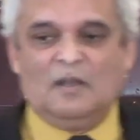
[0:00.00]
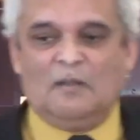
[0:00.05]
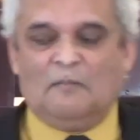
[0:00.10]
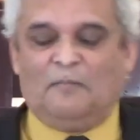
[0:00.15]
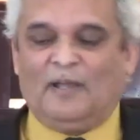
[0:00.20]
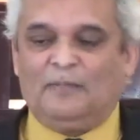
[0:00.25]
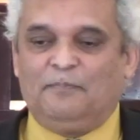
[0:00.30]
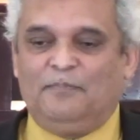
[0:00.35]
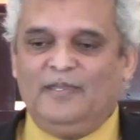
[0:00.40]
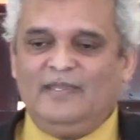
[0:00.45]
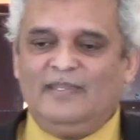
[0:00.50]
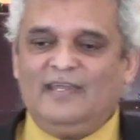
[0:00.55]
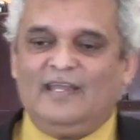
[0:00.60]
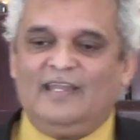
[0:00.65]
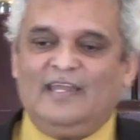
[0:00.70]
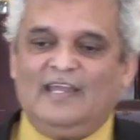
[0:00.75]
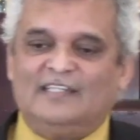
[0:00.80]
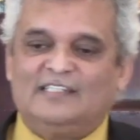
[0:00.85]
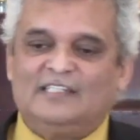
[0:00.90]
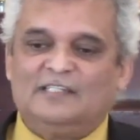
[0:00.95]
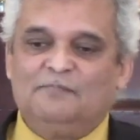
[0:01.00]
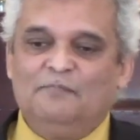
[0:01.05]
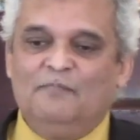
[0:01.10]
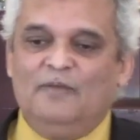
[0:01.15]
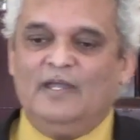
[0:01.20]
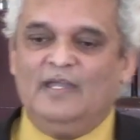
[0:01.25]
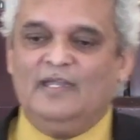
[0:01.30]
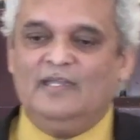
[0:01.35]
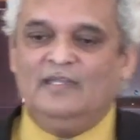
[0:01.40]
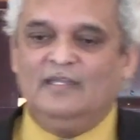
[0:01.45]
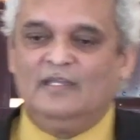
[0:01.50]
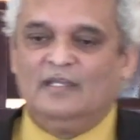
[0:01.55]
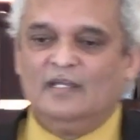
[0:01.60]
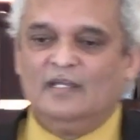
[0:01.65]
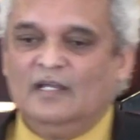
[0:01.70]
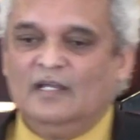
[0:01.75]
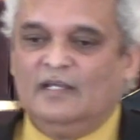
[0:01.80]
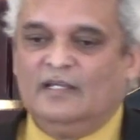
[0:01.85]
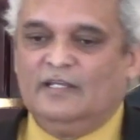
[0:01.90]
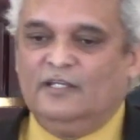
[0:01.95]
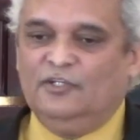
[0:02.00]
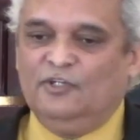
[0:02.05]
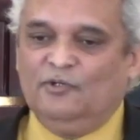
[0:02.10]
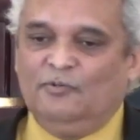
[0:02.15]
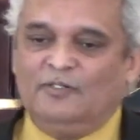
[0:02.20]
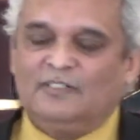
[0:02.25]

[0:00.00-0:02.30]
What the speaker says: But be that as it may, you